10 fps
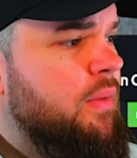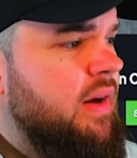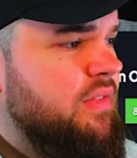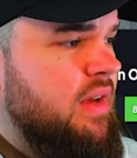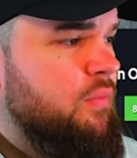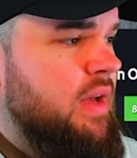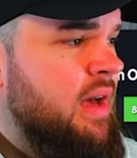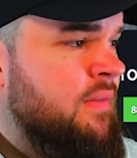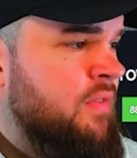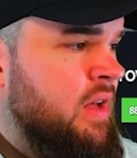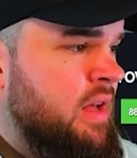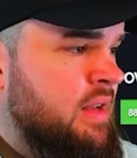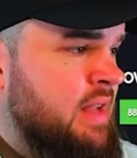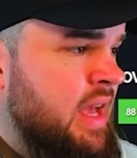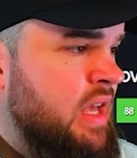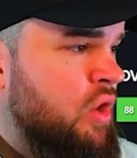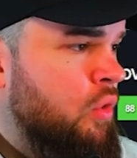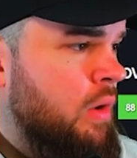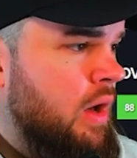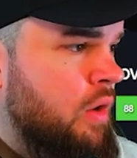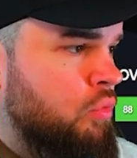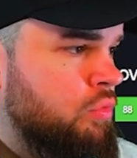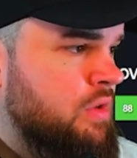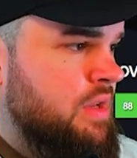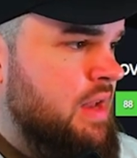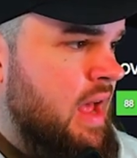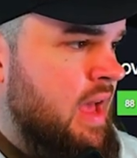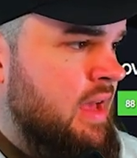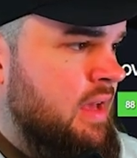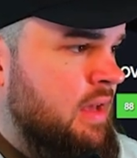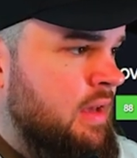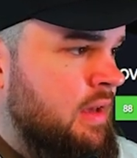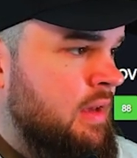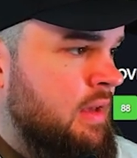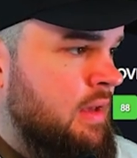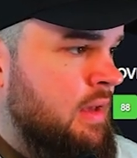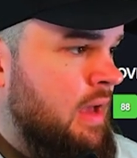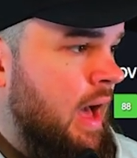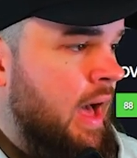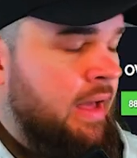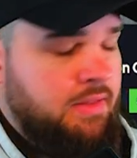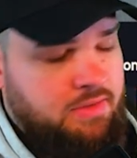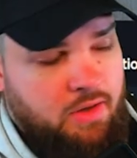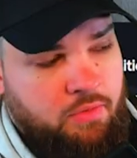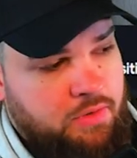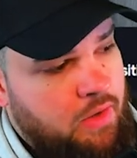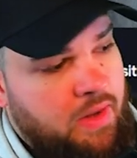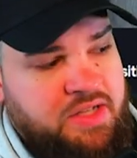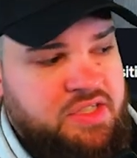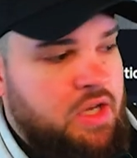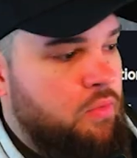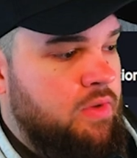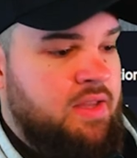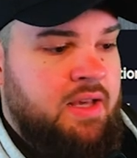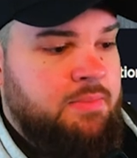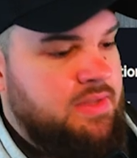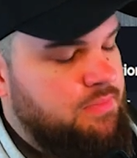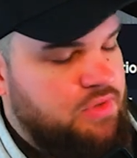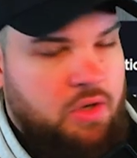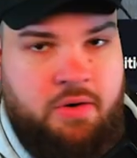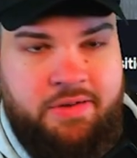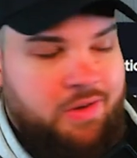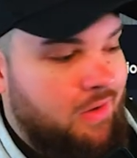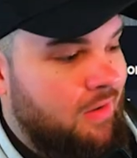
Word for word: right after him, we have uh, Dayo O'Day. I don't know. I suck with names. I'm sorry, y'all.